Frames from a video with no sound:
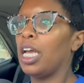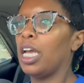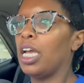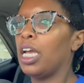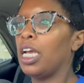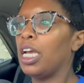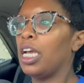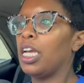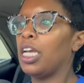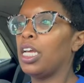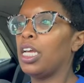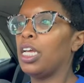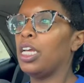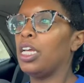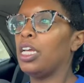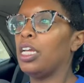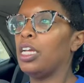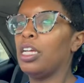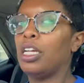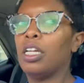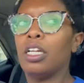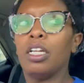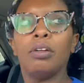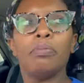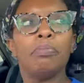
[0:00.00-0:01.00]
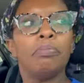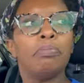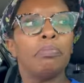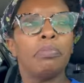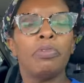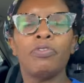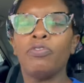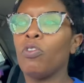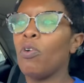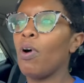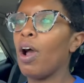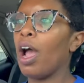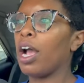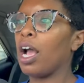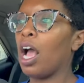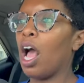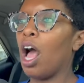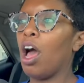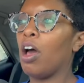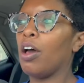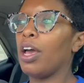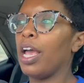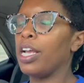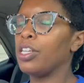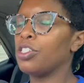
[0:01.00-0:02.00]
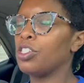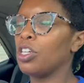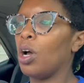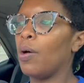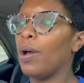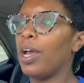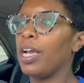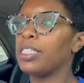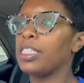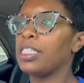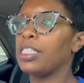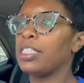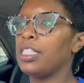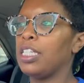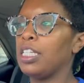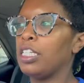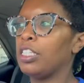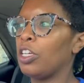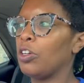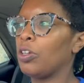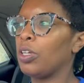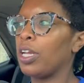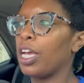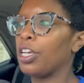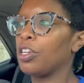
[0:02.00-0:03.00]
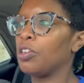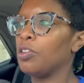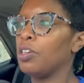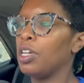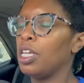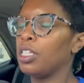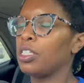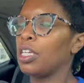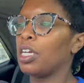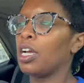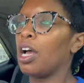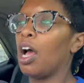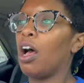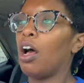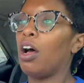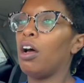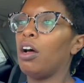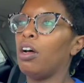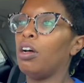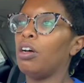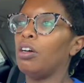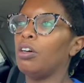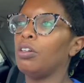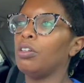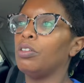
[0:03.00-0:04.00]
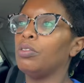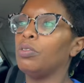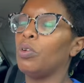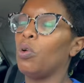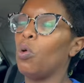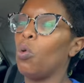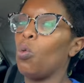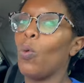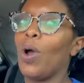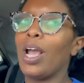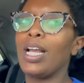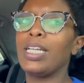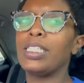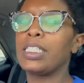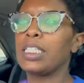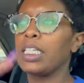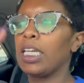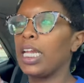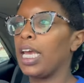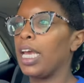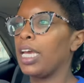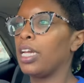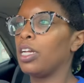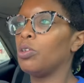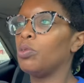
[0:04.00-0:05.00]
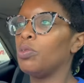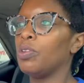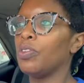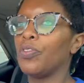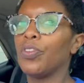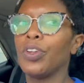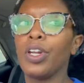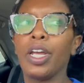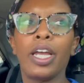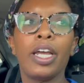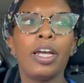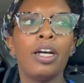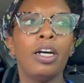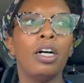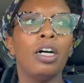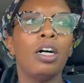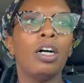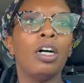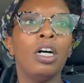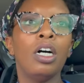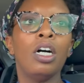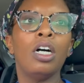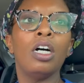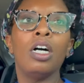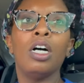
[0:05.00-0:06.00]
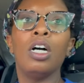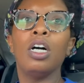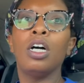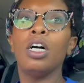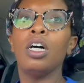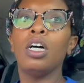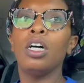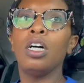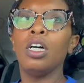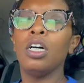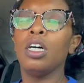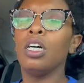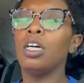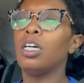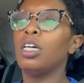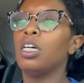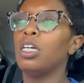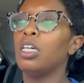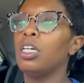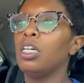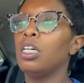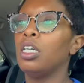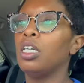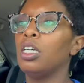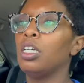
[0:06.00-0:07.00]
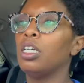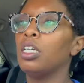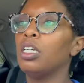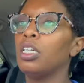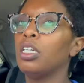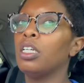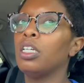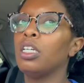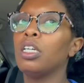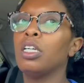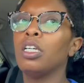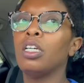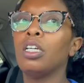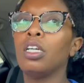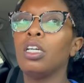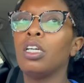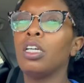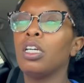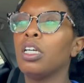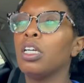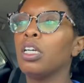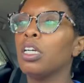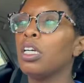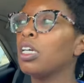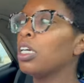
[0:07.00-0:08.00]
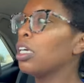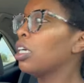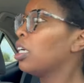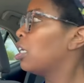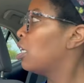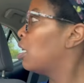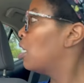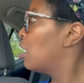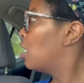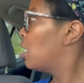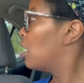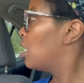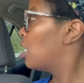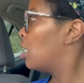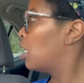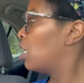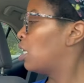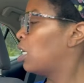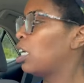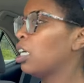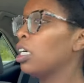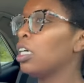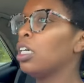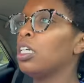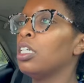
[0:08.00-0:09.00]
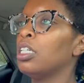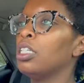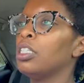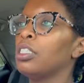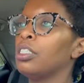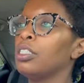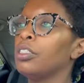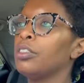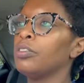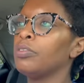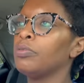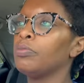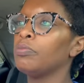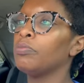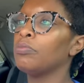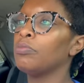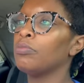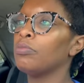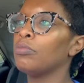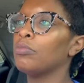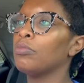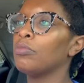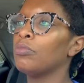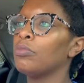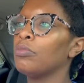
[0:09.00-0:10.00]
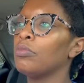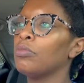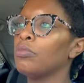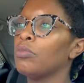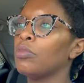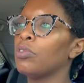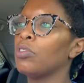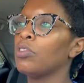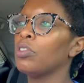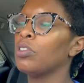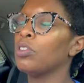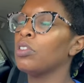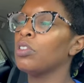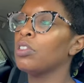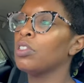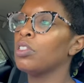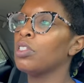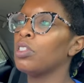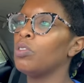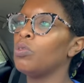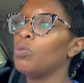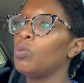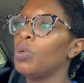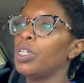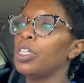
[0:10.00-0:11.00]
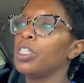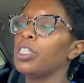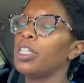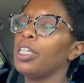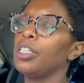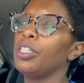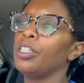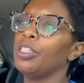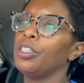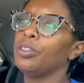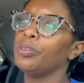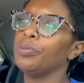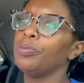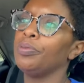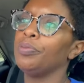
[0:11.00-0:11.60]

and before I call HOA, then they're like, you need to call Wasteland, whoever the hell. At my school, oh, you know what they did to the playground at school? What did they do?